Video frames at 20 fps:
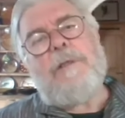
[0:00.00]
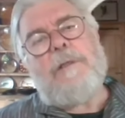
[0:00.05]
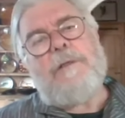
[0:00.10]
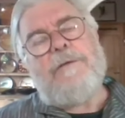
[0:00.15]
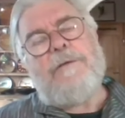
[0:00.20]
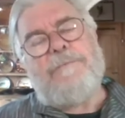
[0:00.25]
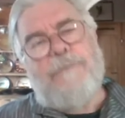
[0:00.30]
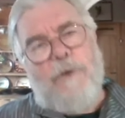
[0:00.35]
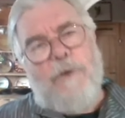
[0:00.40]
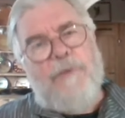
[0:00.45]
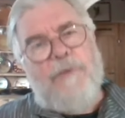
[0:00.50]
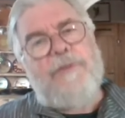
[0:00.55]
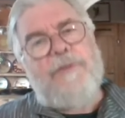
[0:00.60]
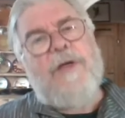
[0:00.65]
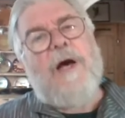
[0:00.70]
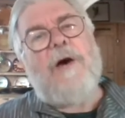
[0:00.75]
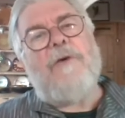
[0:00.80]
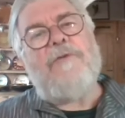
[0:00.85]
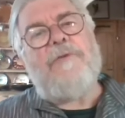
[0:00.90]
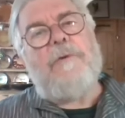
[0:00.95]
to
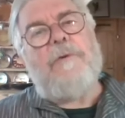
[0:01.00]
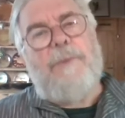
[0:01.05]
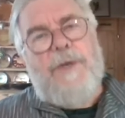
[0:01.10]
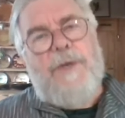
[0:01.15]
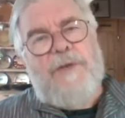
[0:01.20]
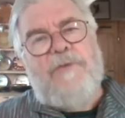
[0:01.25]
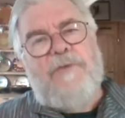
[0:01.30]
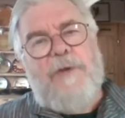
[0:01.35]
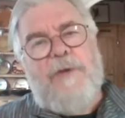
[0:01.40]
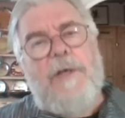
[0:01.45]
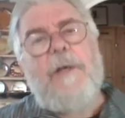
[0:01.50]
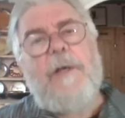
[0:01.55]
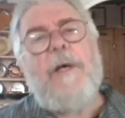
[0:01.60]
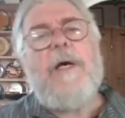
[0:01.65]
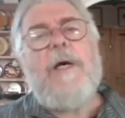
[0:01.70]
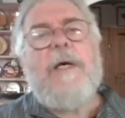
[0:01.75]
4,000 BC,